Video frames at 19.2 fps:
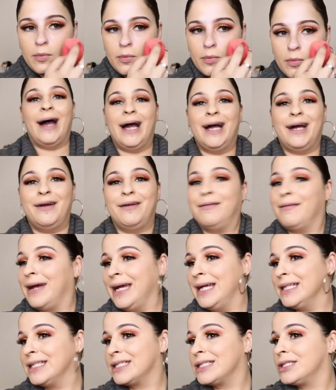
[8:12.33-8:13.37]
All
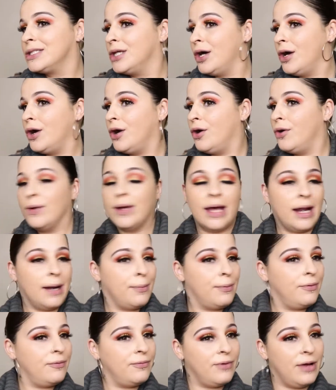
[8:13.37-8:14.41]
right, so we got a
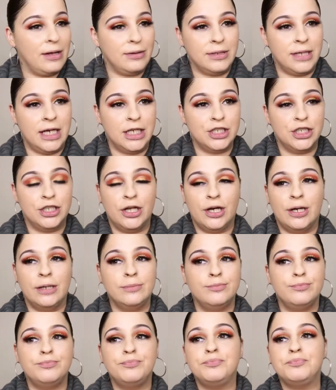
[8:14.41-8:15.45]
foundation
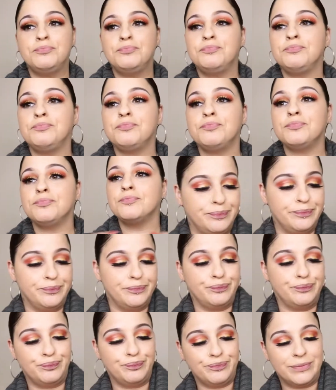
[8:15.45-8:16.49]
on.
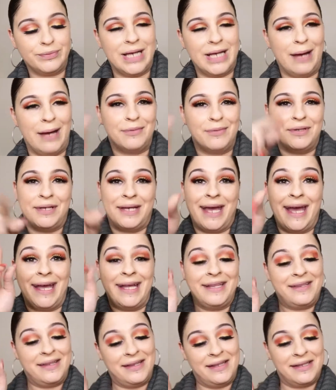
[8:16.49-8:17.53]
Time to get
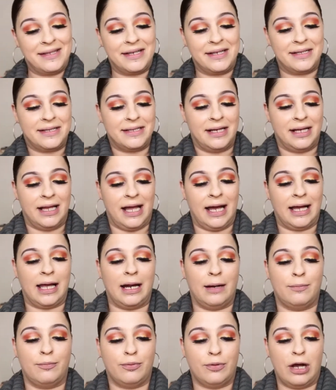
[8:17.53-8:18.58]
into this concealer. I got a
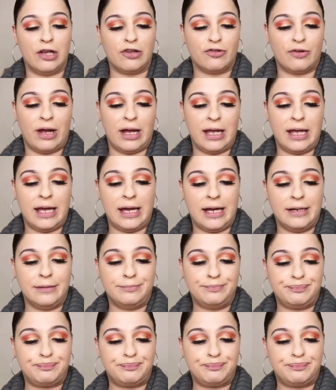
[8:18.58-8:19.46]
brush right here,